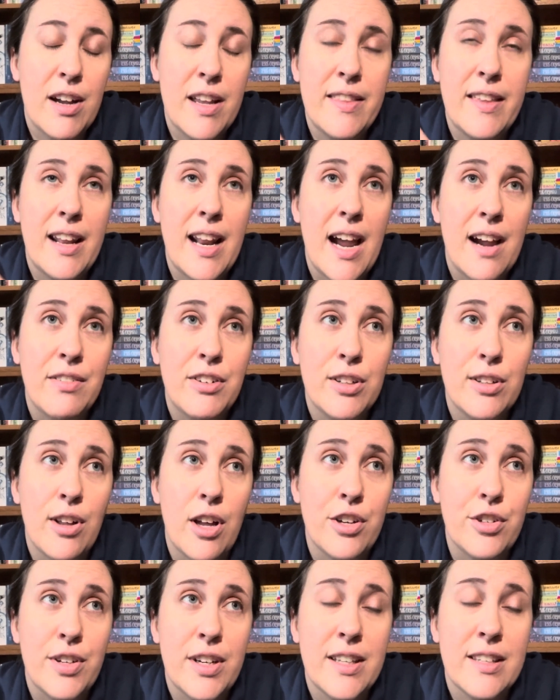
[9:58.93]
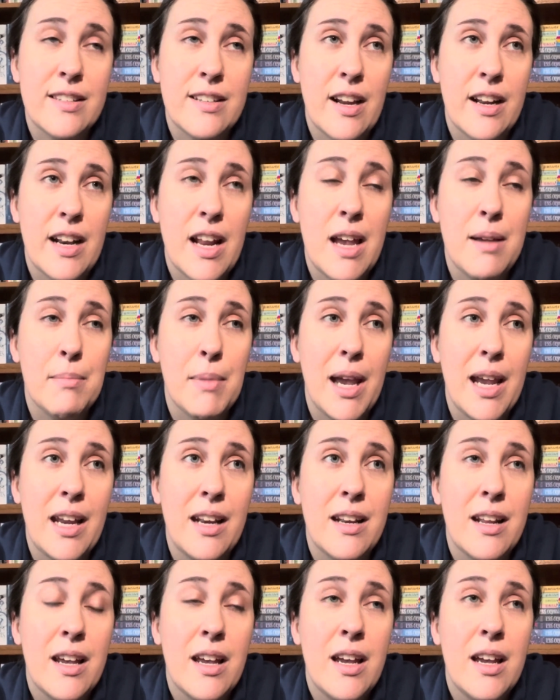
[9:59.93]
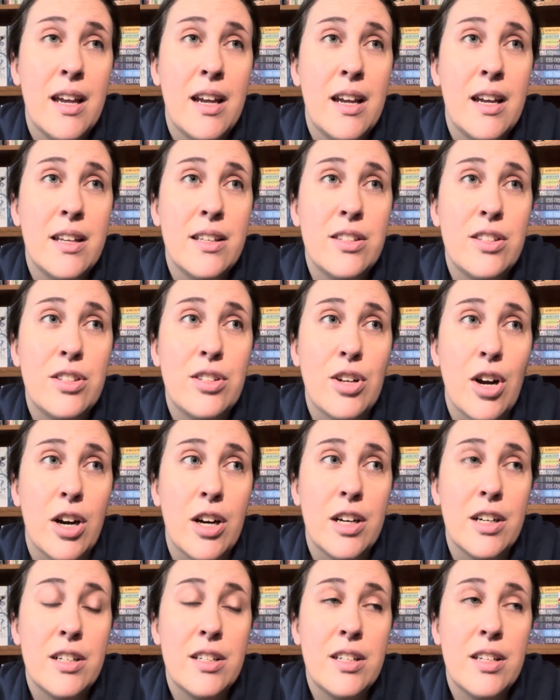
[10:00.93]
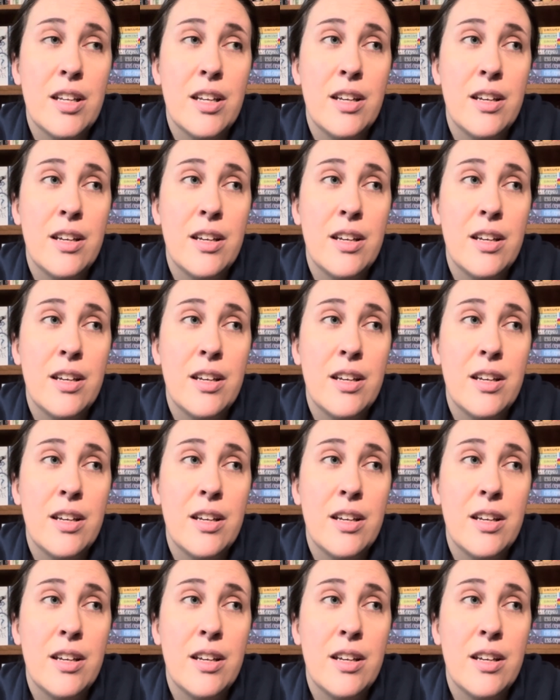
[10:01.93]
And then after laundry is done, I might start